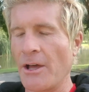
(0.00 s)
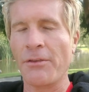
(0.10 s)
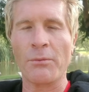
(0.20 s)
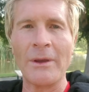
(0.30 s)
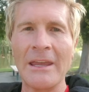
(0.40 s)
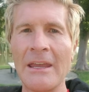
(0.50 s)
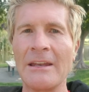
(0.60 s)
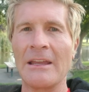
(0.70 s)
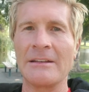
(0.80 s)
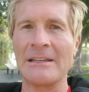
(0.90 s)

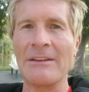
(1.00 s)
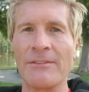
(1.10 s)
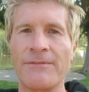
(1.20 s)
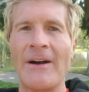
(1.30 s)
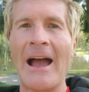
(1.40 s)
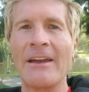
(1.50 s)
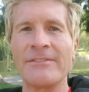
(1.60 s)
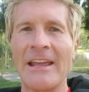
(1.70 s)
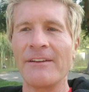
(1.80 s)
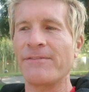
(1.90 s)
3 to even
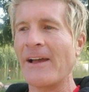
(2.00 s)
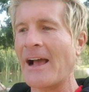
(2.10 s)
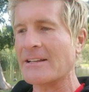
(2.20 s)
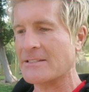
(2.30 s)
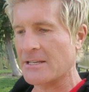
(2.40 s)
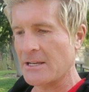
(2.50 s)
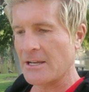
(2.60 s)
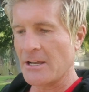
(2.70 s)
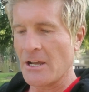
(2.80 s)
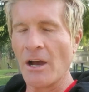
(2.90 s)
5 day fast
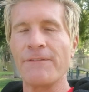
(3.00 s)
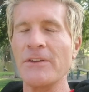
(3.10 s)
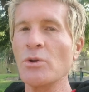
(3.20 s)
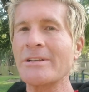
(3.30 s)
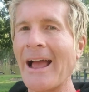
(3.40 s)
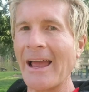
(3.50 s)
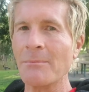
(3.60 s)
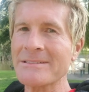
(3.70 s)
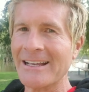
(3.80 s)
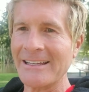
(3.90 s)
a few
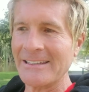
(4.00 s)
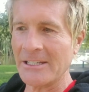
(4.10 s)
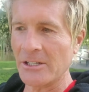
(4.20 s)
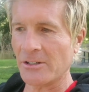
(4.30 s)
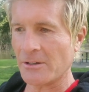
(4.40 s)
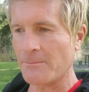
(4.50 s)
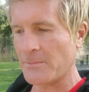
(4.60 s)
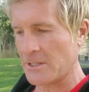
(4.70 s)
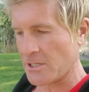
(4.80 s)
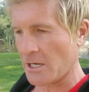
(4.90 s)
times a year,
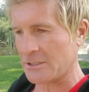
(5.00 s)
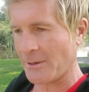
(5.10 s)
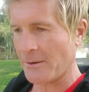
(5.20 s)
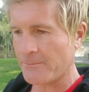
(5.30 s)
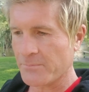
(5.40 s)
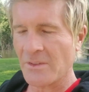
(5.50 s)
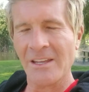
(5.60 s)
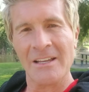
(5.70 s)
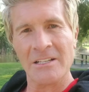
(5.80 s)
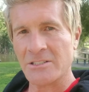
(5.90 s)
he talked about.
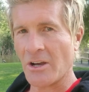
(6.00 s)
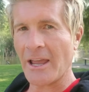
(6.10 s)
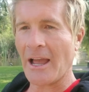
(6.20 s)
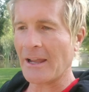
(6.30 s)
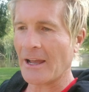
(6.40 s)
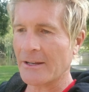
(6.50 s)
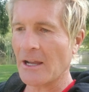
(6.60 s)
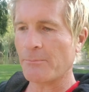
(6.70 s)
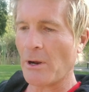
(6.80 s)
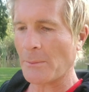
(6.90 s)
So, hey, I
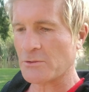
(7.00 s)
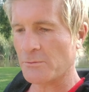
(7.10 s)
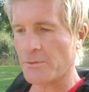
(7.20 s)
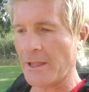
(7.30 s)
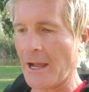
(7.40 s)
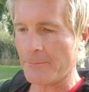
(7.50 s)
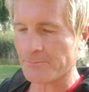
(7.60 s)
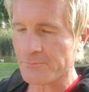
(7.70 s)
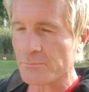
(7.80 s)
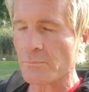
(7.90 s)
got props from him for that.
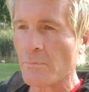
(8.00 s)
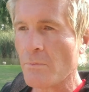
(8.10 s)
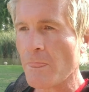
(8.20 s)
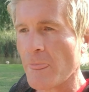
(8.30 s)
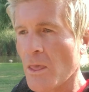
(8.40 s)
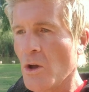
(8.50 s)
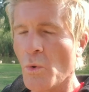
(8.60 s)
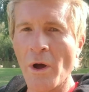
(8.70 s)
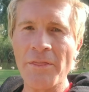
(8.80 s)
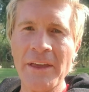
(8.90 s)

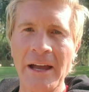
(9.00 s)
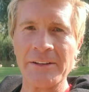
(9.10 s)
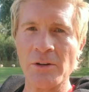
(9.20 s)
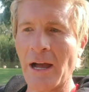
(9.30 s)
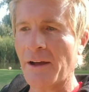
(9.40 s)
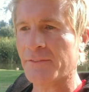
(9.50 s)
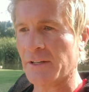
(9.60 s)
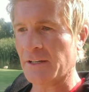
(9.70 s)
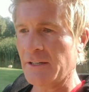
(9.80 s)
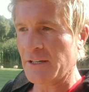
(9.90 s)
One thing I do have
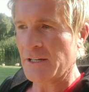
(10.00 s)
to